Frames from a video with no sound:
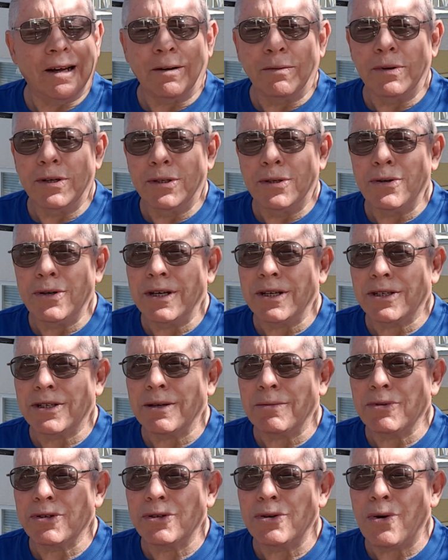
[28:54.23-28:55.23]
we do get
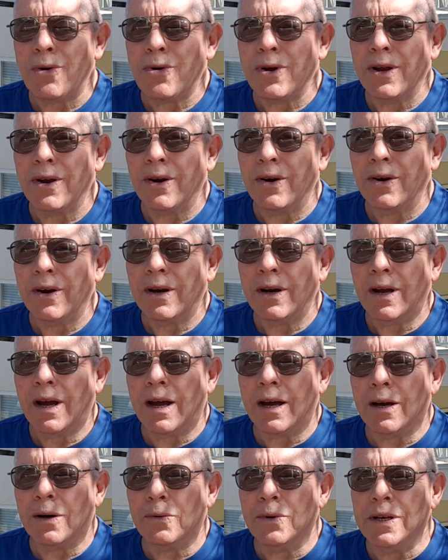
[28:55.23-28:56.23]
some snow here.
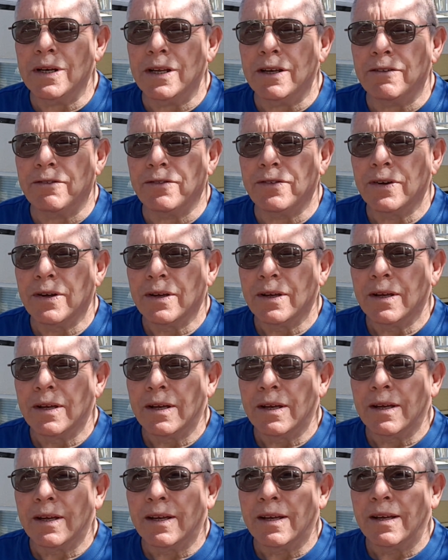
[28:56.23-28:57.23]
We live
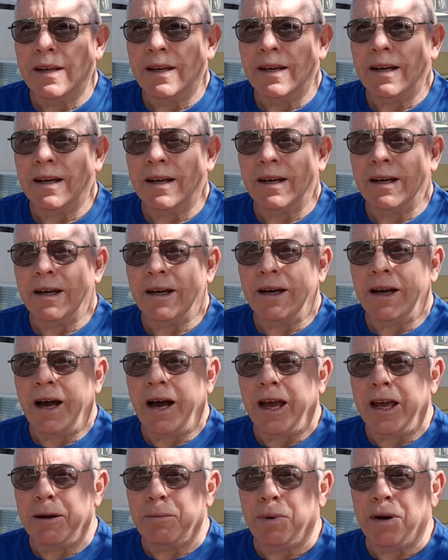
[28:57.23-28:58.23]

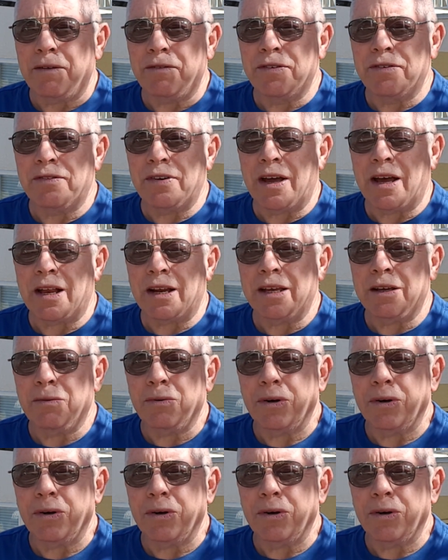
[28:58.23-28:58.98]
high above the valley.